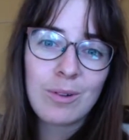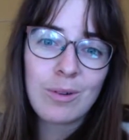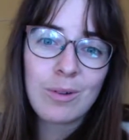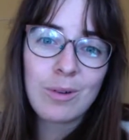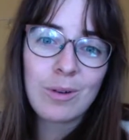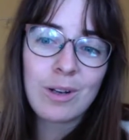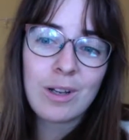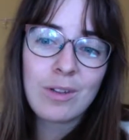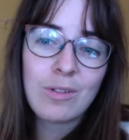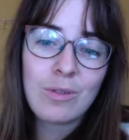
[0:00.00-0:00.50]

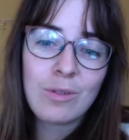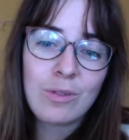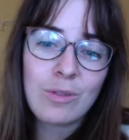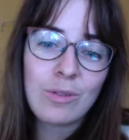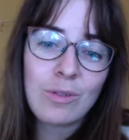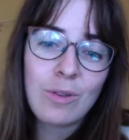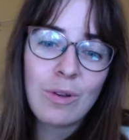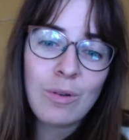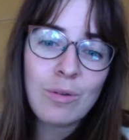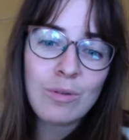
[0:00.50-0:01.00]
Or that you
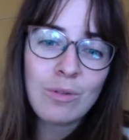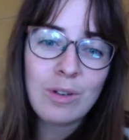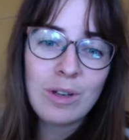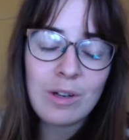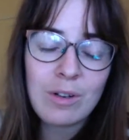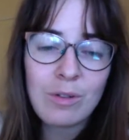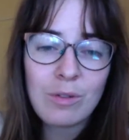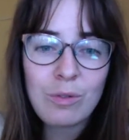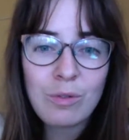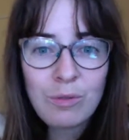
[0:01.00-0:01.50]
don't
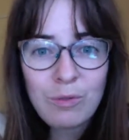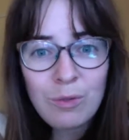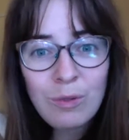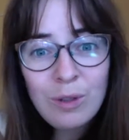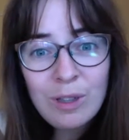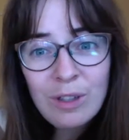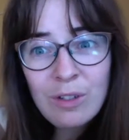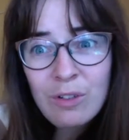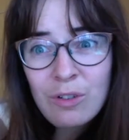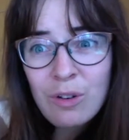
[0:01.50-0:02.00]
dare to
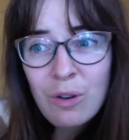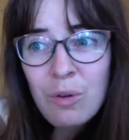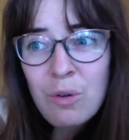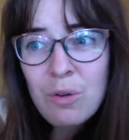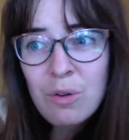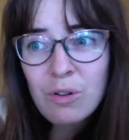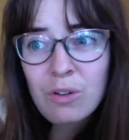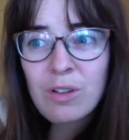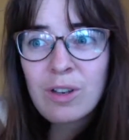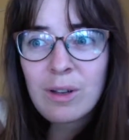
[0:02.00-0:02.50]
fully show
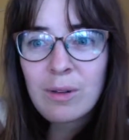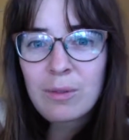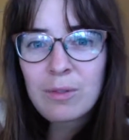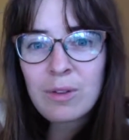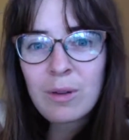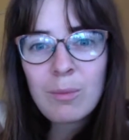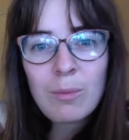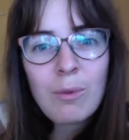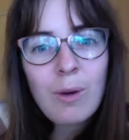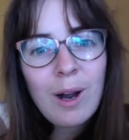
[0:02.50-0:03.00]
yourself
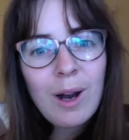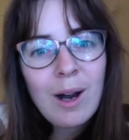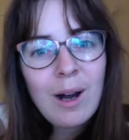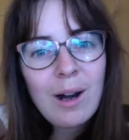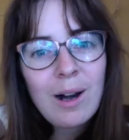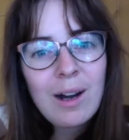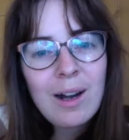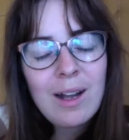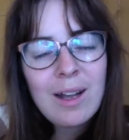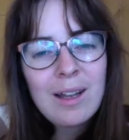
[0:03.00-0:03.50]

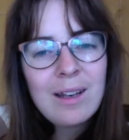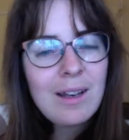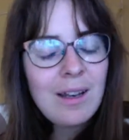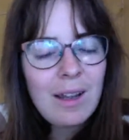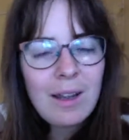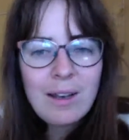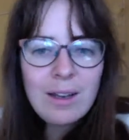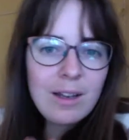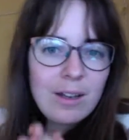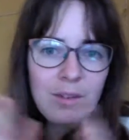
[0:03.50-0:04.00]
somewhere.
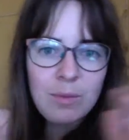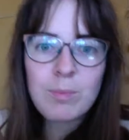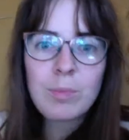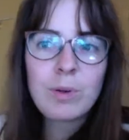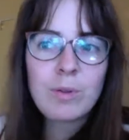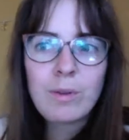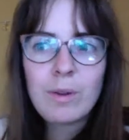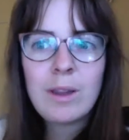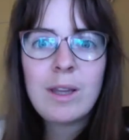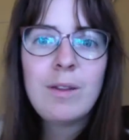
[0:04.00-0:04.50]
And that's
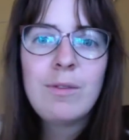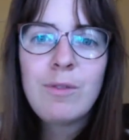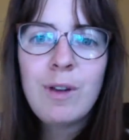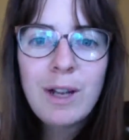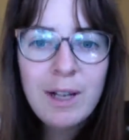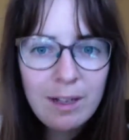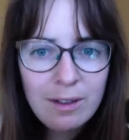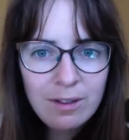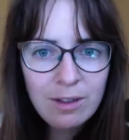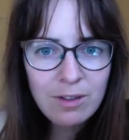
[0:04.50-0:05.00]
perfectly
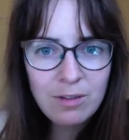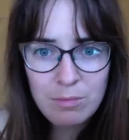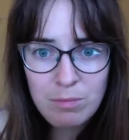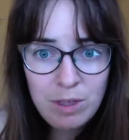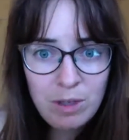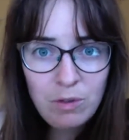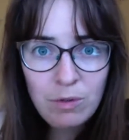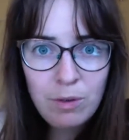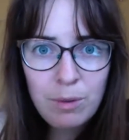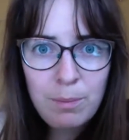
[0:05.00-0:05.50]
fine. And doesn't
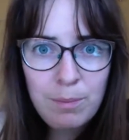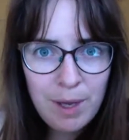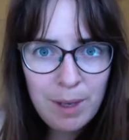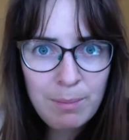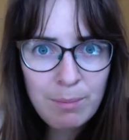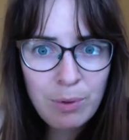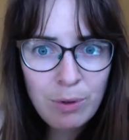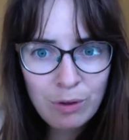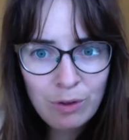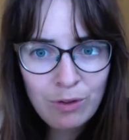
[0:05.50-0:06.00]
mean you're a
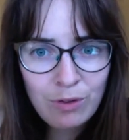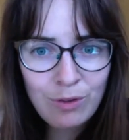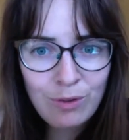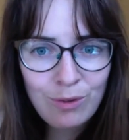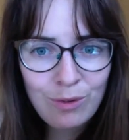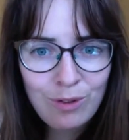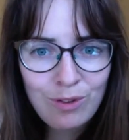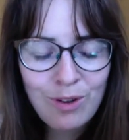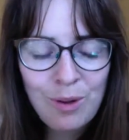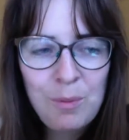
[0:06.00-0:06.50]
bad person
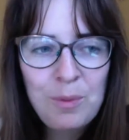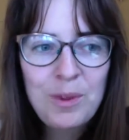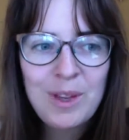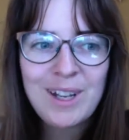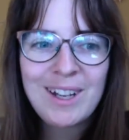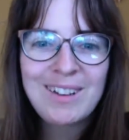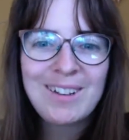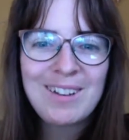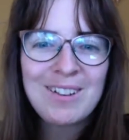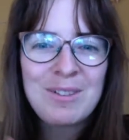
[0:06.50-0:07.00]
or
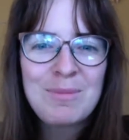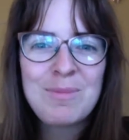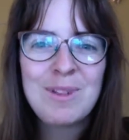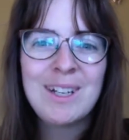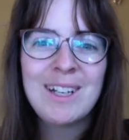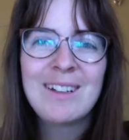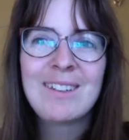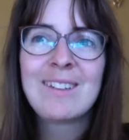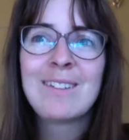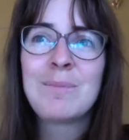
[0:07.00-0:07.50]
something. It doesn't mean
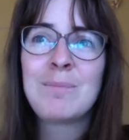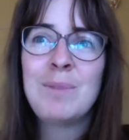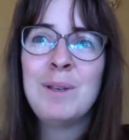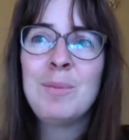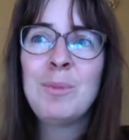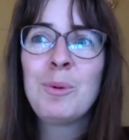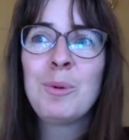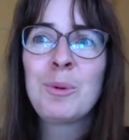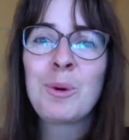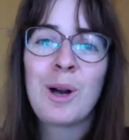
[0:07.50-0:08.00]
that
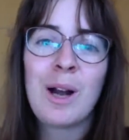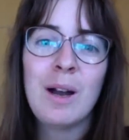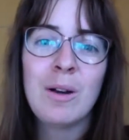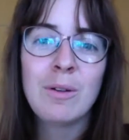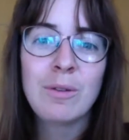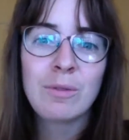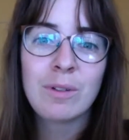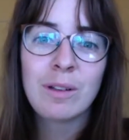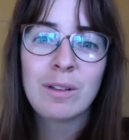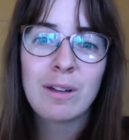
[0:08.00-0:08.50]
people who are out
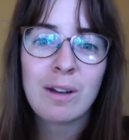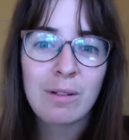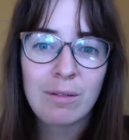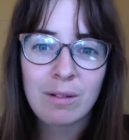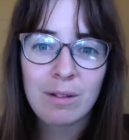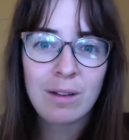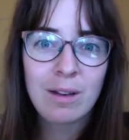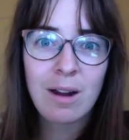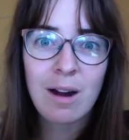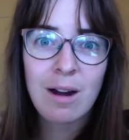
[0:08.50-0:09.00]
of
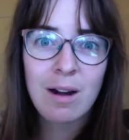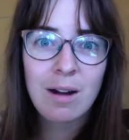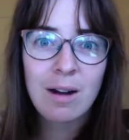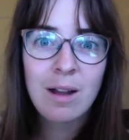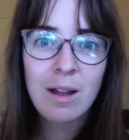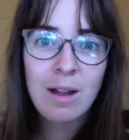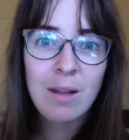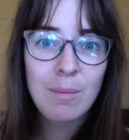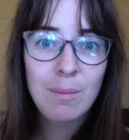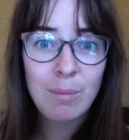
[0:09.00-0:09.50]
integrity are
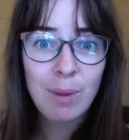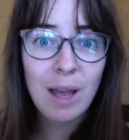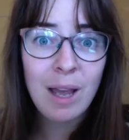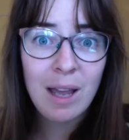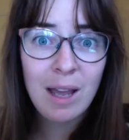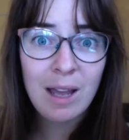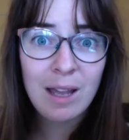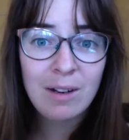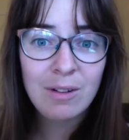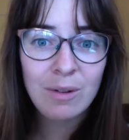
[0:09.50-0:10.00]

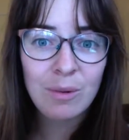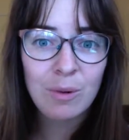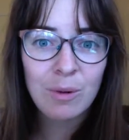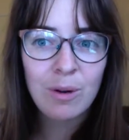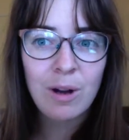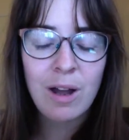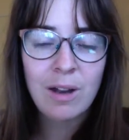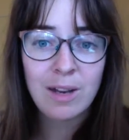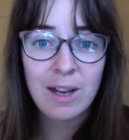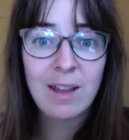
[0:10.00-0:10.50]
bad
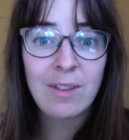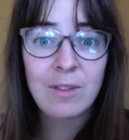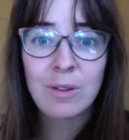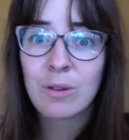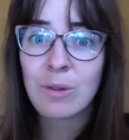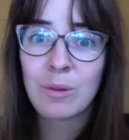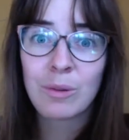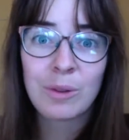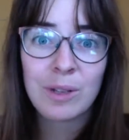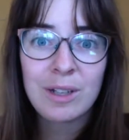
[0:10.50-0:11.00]
or
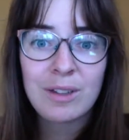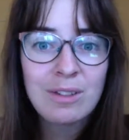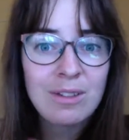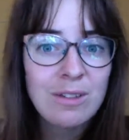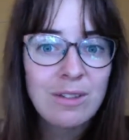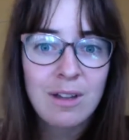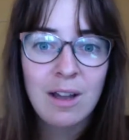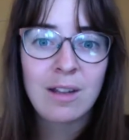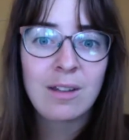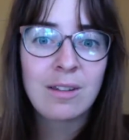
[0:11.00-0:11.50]
unethical. That's
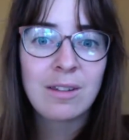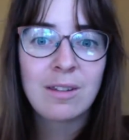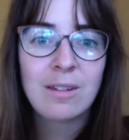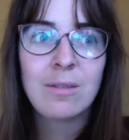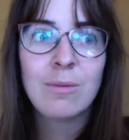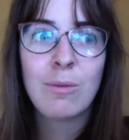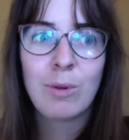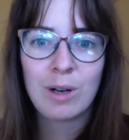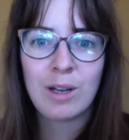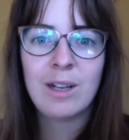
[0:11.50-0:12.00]
not
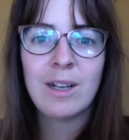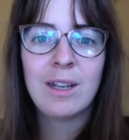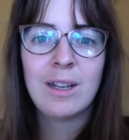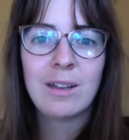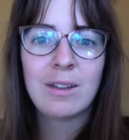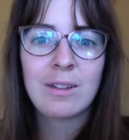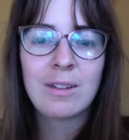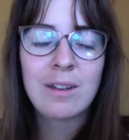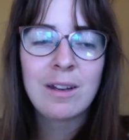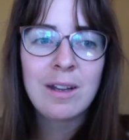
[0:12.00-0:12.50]
what it
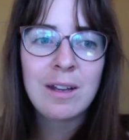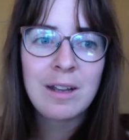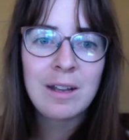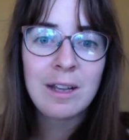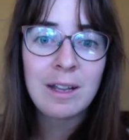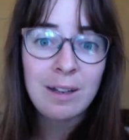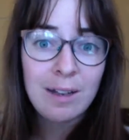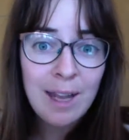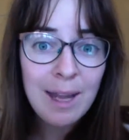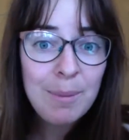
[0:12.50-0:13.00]
is.
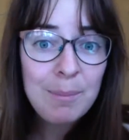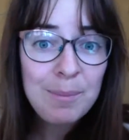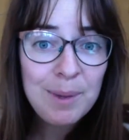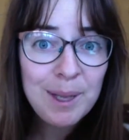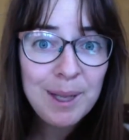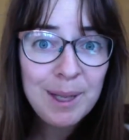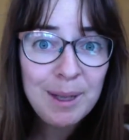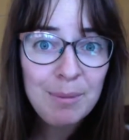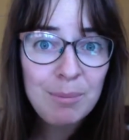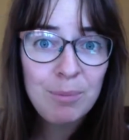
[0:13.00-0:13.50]
It can
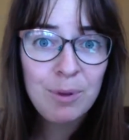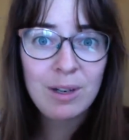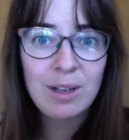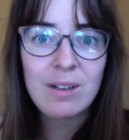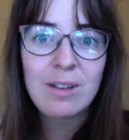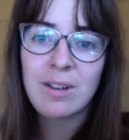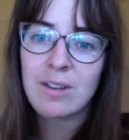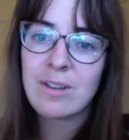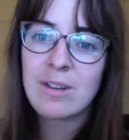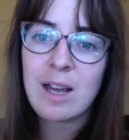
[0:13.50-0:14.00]
be, but it
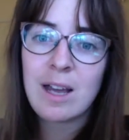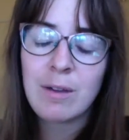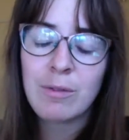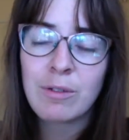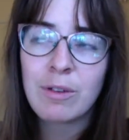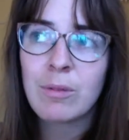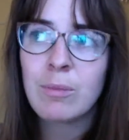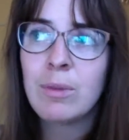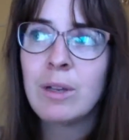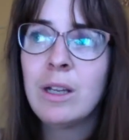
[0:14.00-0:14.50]
doesn't have
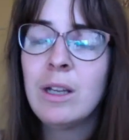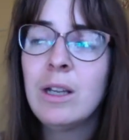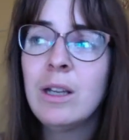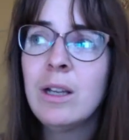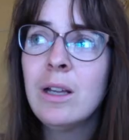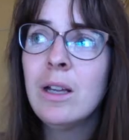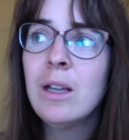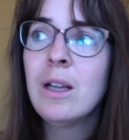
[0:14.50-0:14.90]
to be.